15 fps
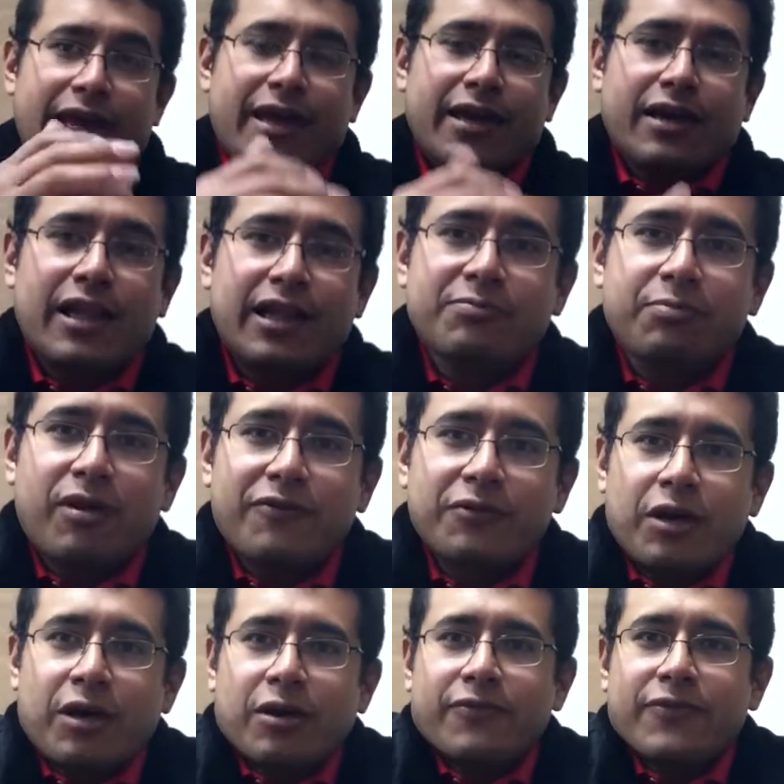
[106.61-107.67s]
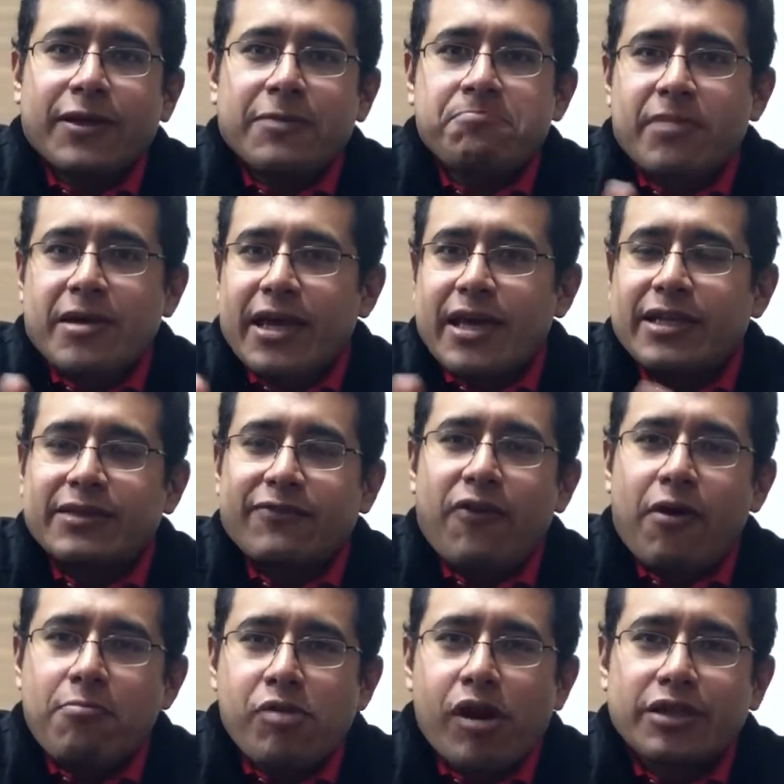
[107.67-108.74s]
And glass ball photography, again, is a
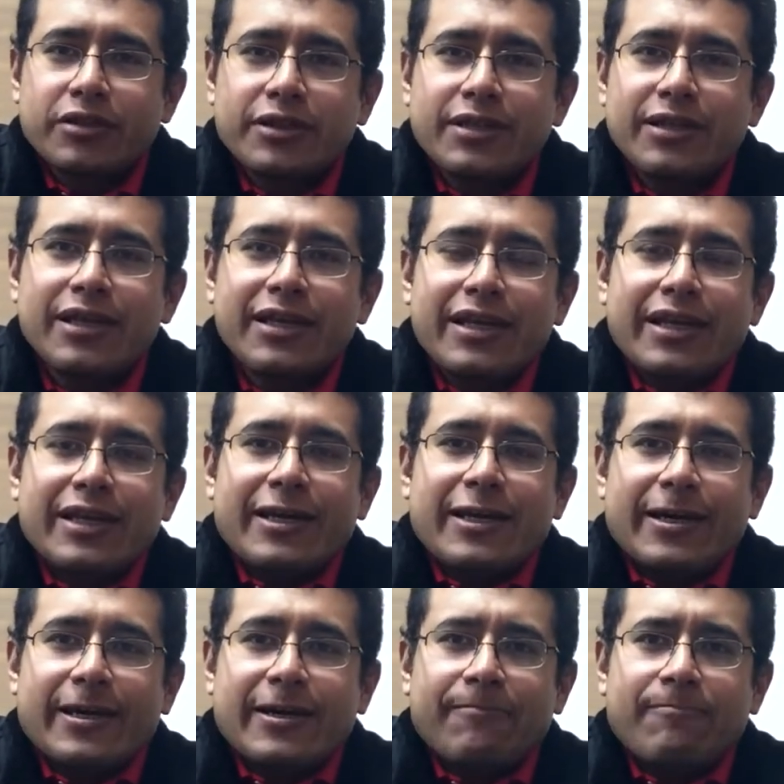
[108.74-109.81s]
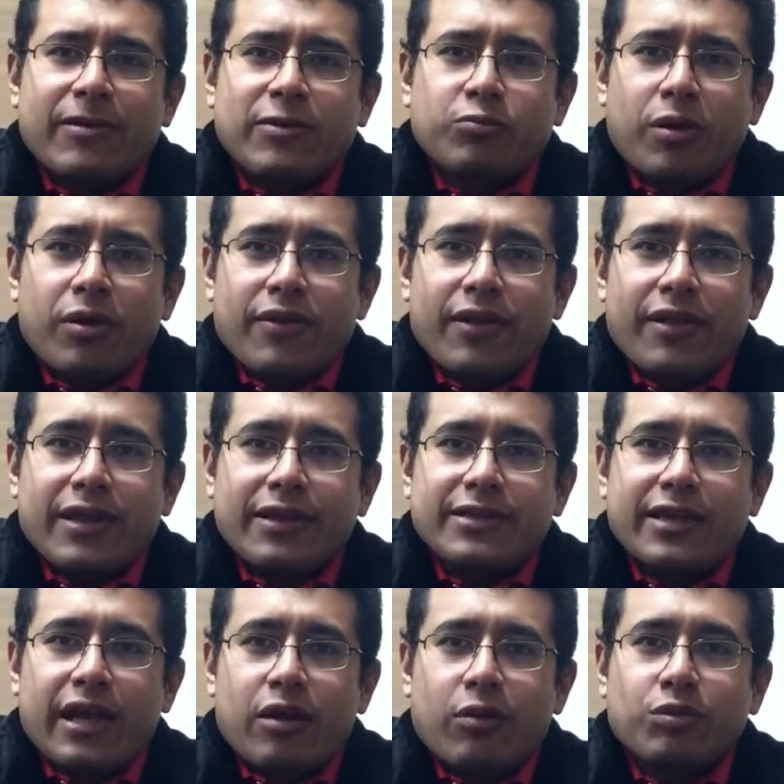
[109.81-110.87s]
fun project. It's one of the
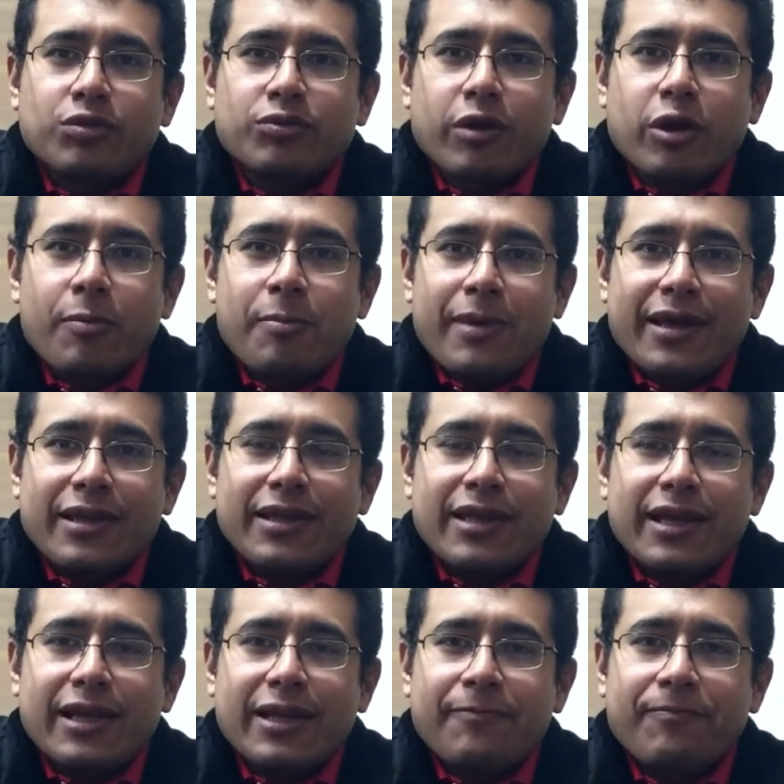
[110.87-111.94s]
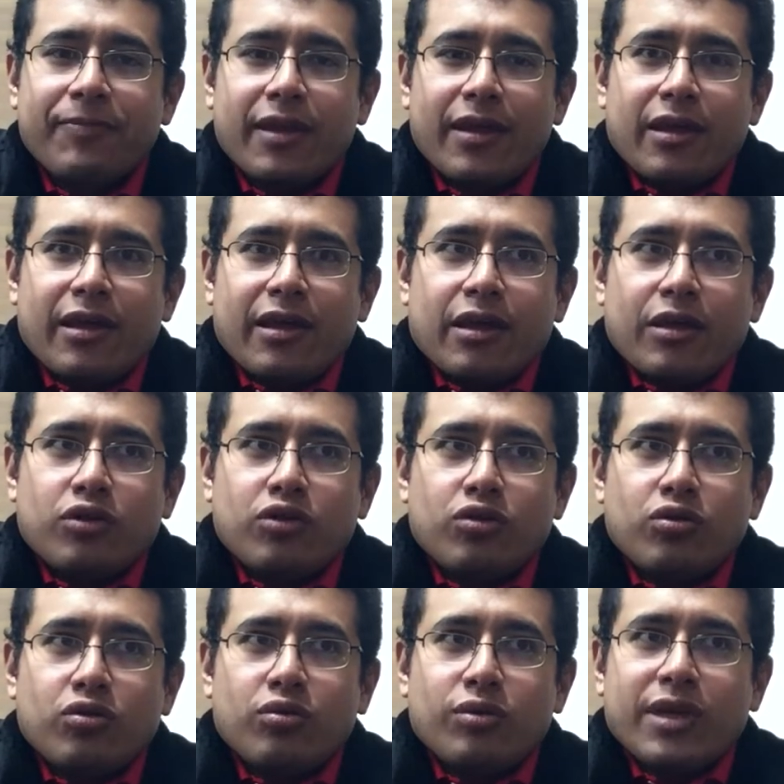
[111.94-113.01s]
things that I always recommend, that
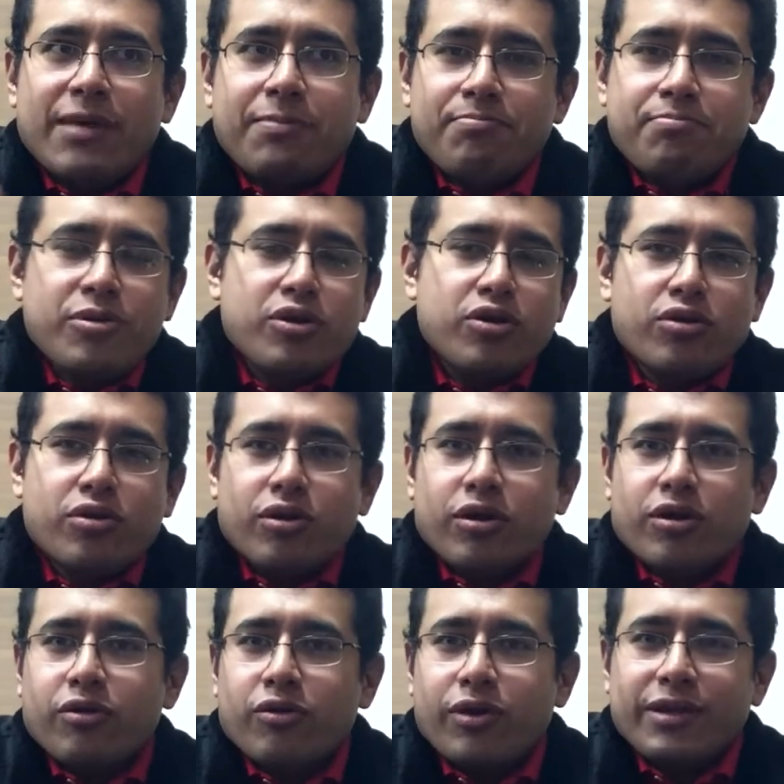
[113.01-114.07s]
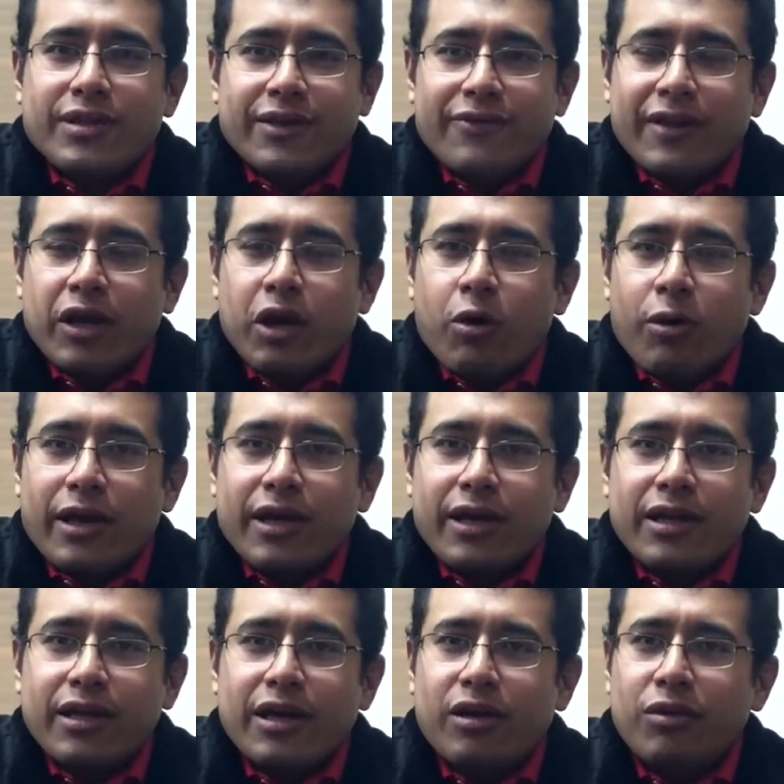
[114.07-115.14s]
to keep your creativity
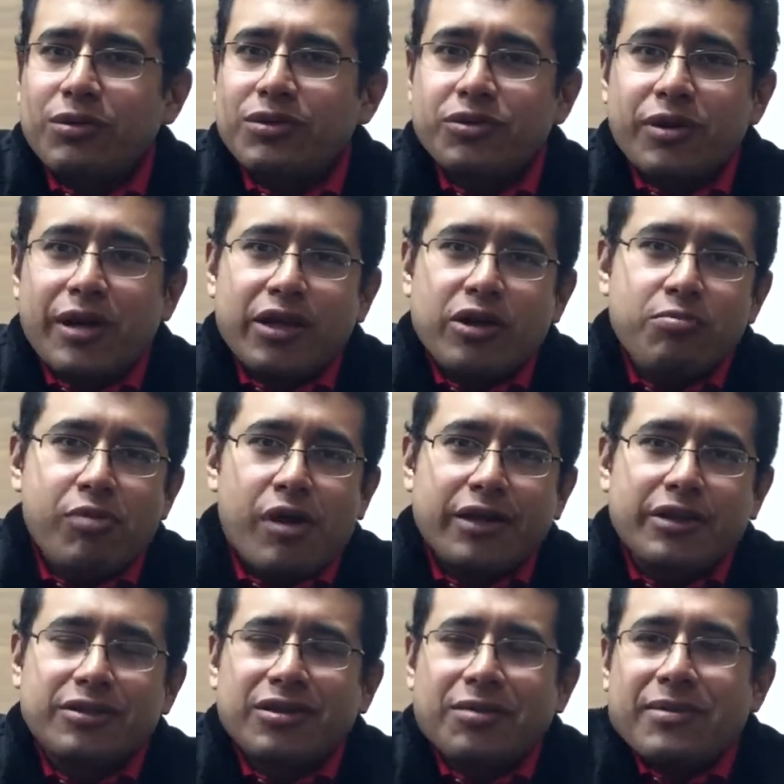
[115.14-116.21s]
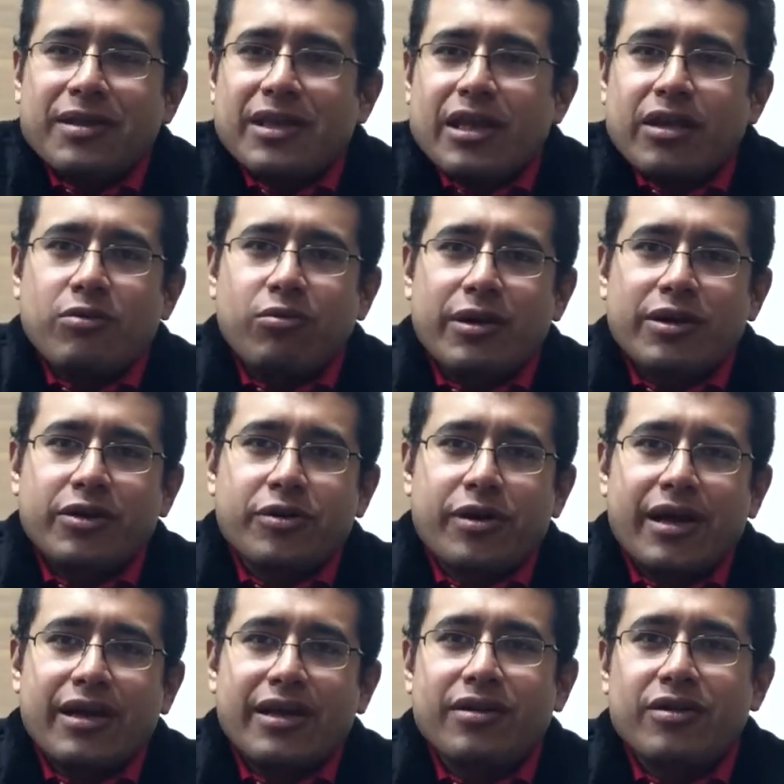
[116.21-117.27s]
going, always try a new project, something that you want to
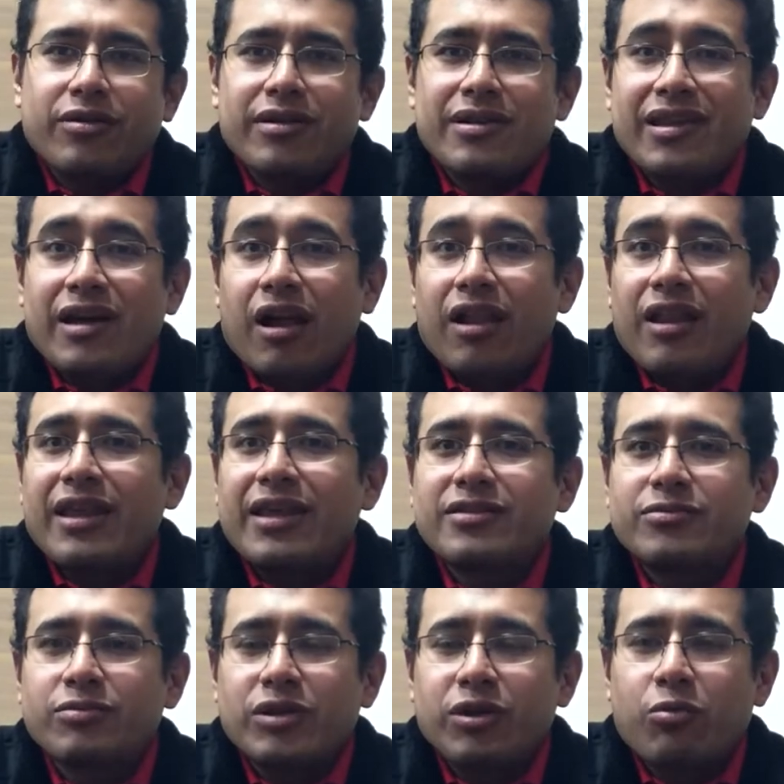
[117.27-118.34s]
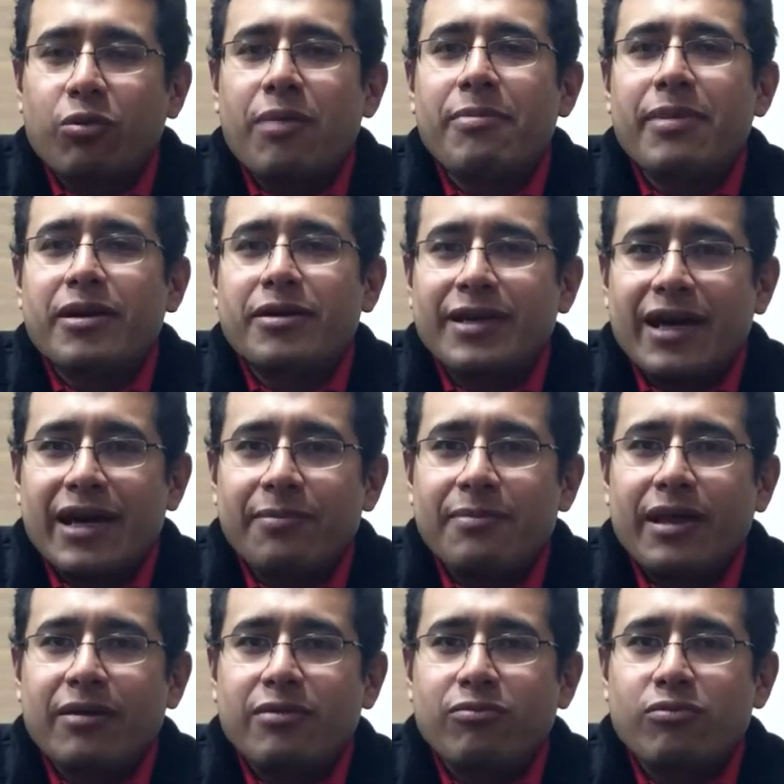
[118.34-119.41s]
try. In the holidays, what better
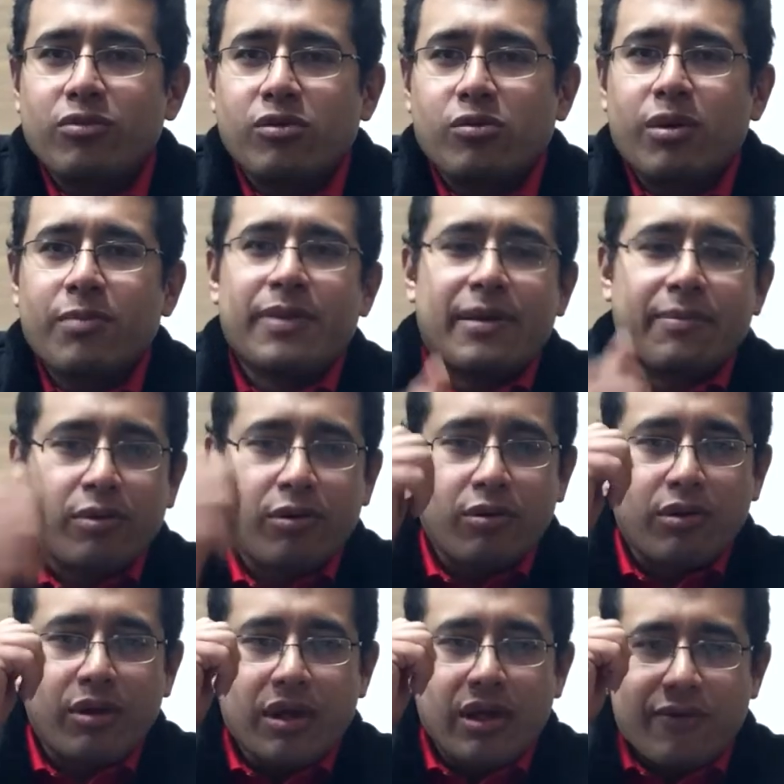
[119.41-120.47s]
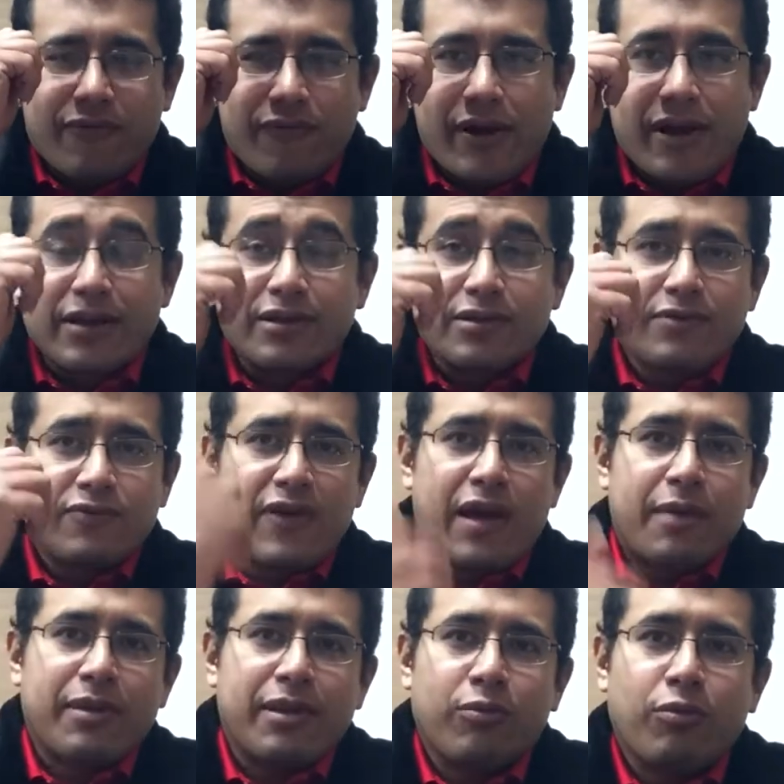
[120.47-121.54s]
time than when people, friends,
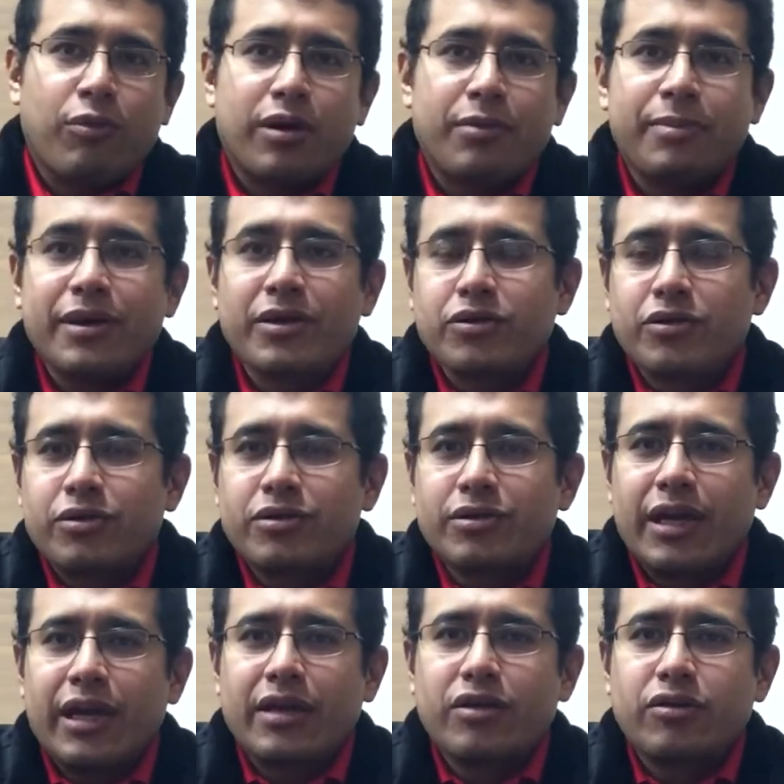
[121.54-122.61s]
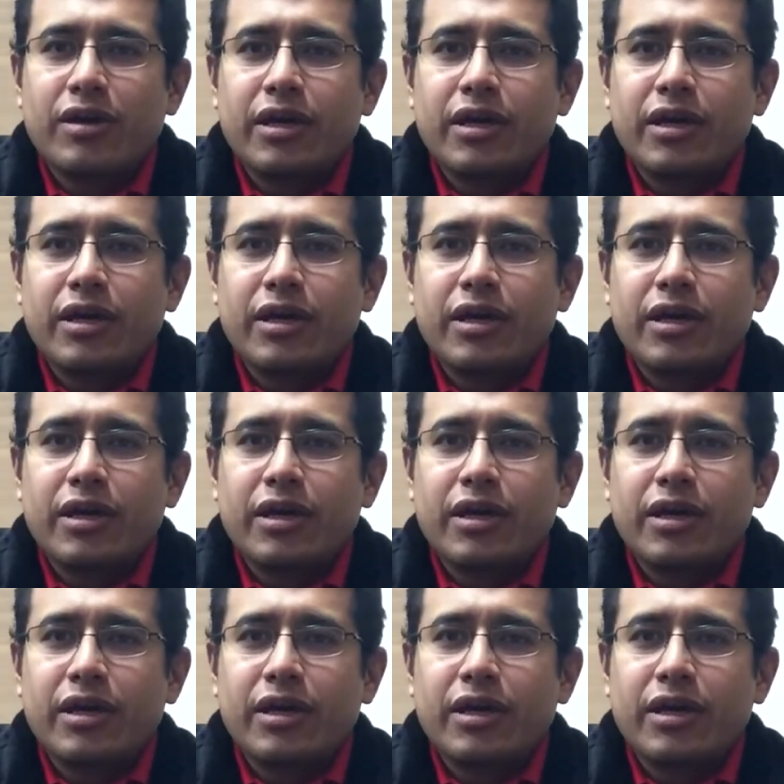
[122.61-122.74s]
family want pictures, and